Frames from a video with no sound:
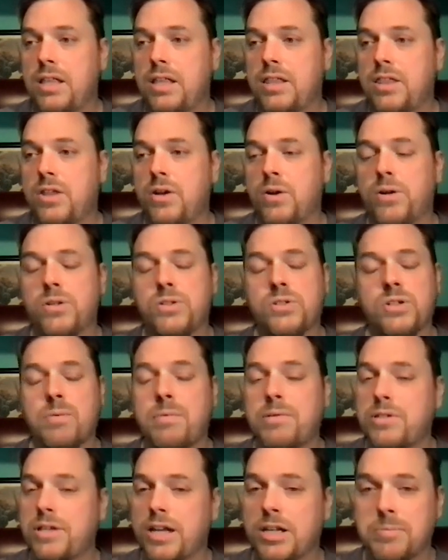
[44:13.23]
There is so
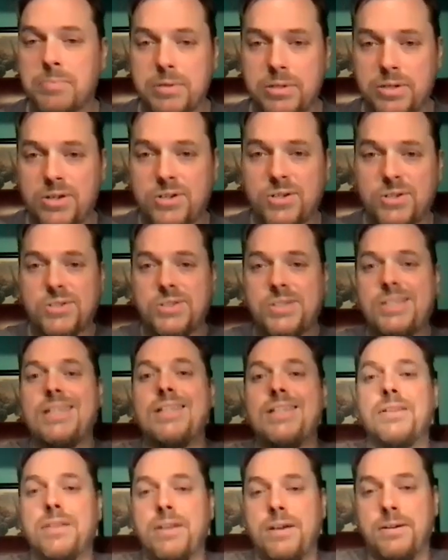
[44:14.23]
much exposition
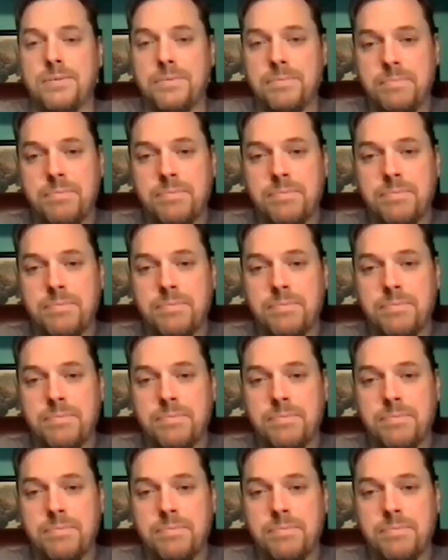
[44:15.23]
still, though.